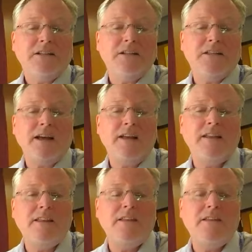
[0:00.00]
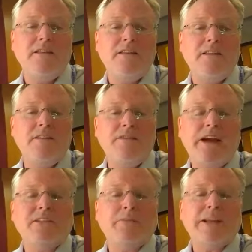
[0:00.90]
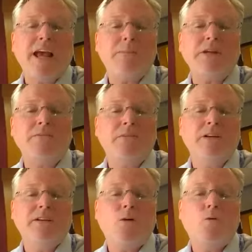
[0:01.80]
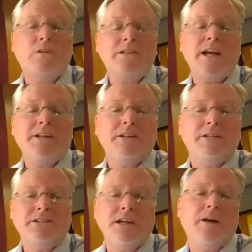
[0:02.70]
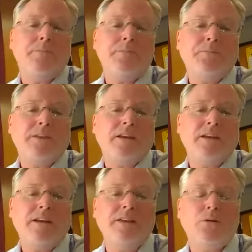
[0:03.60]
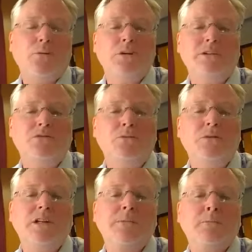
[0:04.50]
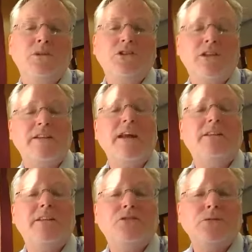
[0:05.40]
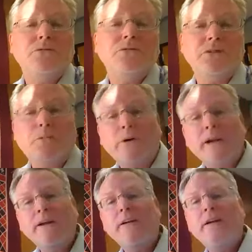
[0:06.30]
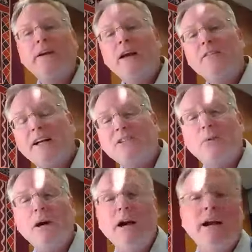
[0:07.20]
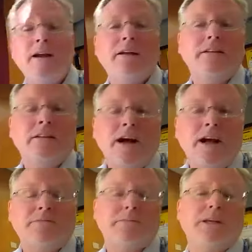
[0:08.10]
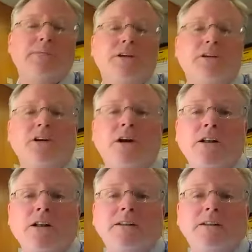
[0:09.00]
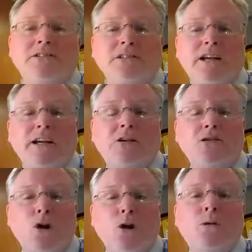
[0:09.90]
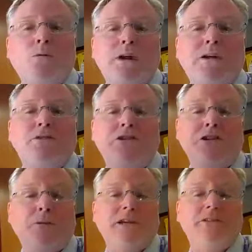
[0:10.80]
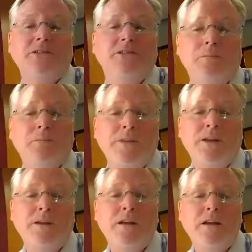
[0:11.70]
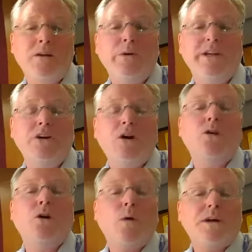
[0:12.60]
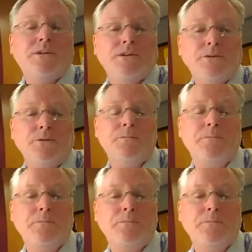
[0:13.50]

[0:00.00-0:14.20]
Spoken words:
That's been happening for over 10 years now. And the world has really pushed that to the brink. And that's why a lot of people are calling this a global refugee crisis. we don't know what to do.